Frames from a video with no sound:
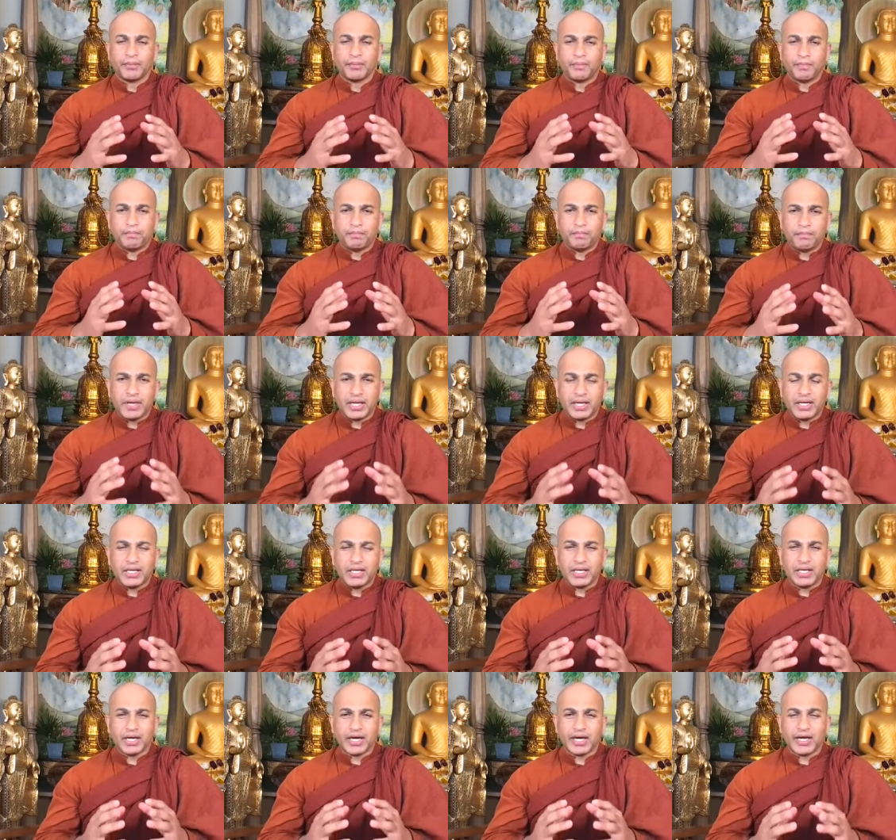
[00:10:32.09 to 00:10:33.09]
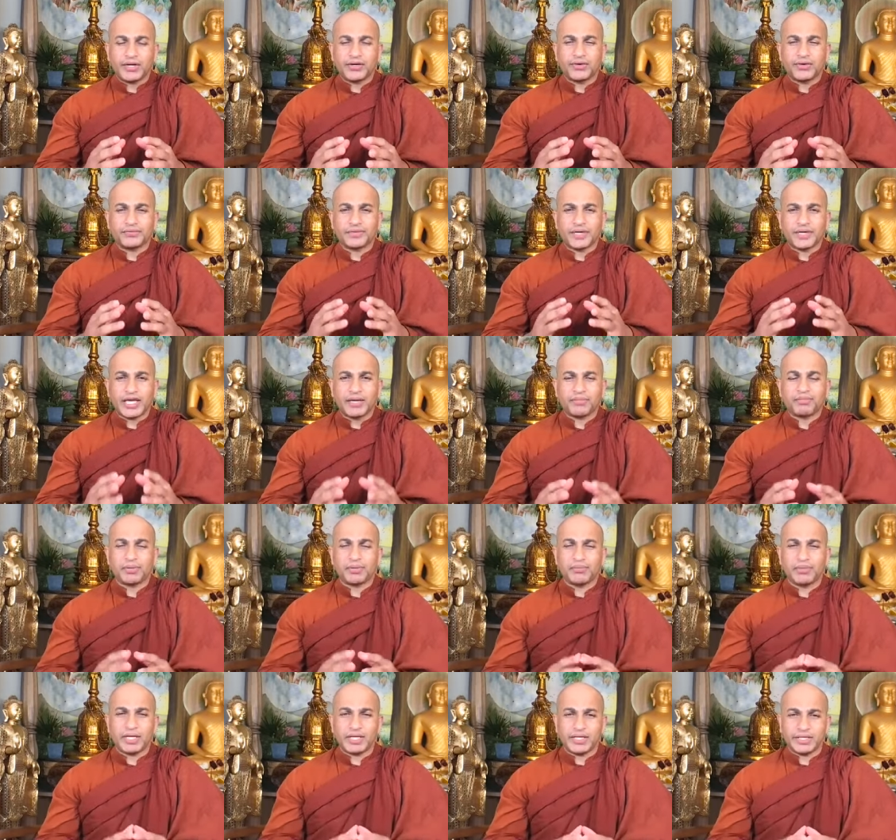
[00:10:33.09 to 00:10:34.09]
many kind of
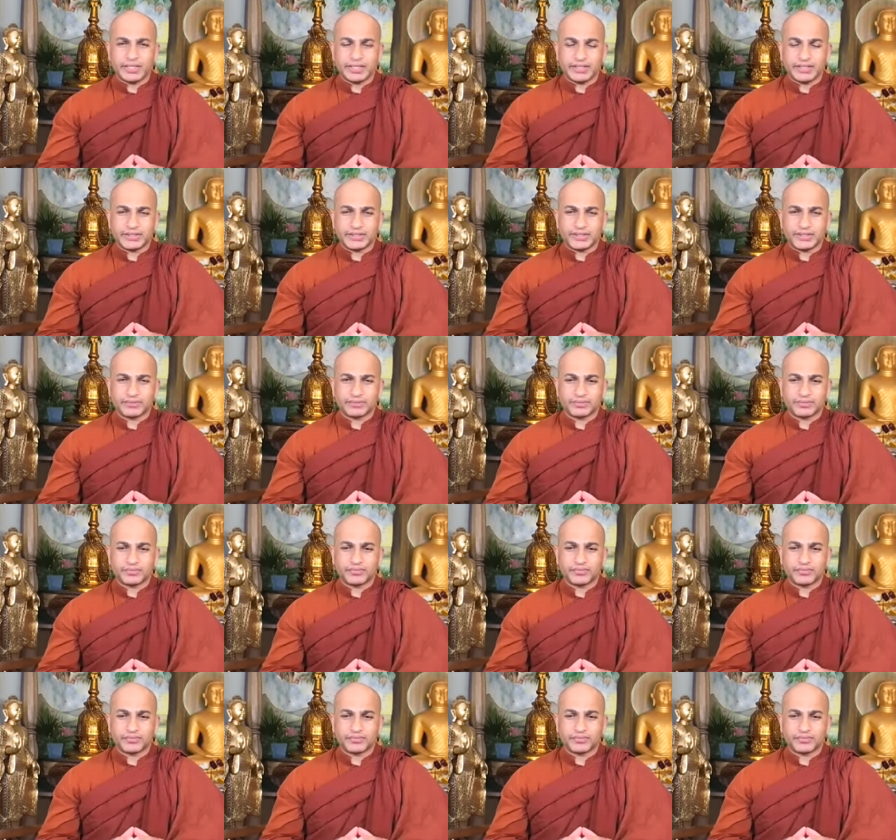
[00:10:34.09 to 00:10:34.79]
capabilities